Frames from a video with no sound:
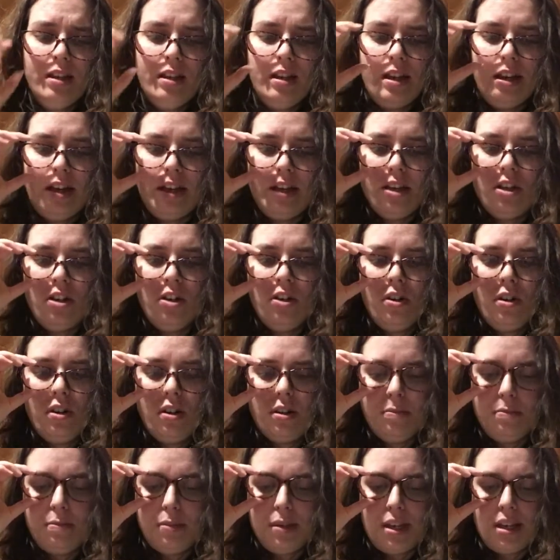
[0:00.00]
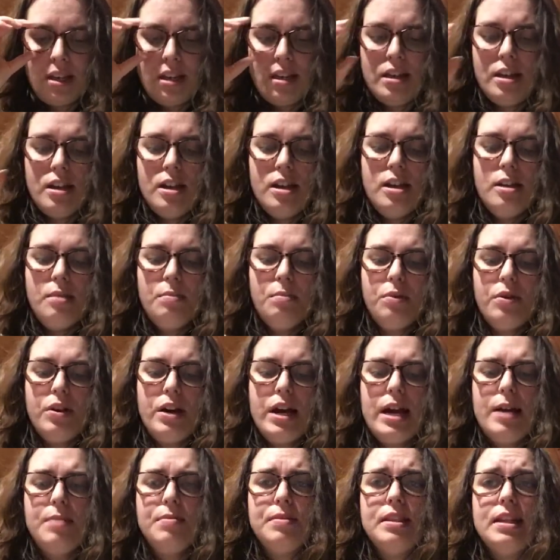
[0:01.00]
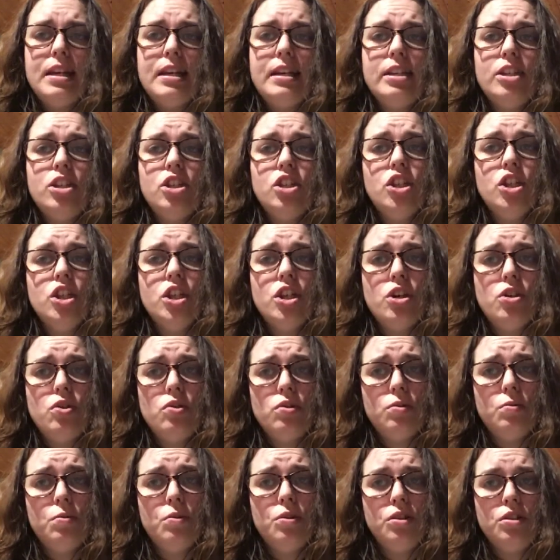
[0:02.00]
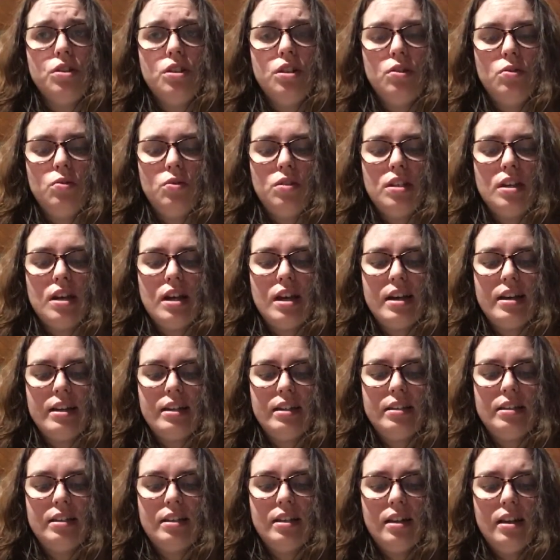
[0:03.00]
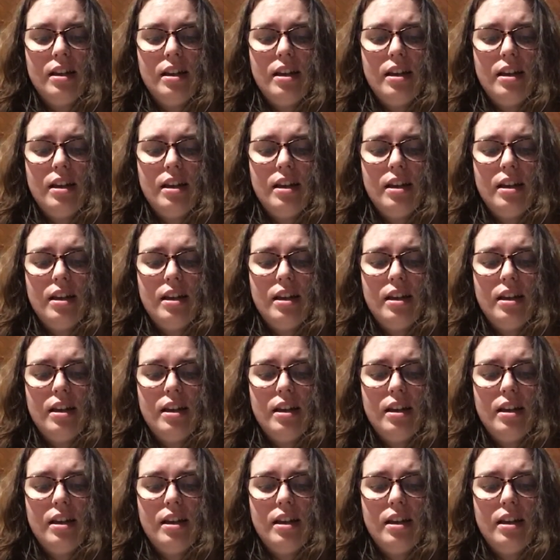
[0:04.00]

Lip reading: It could be perhaps that his shoes were too tight.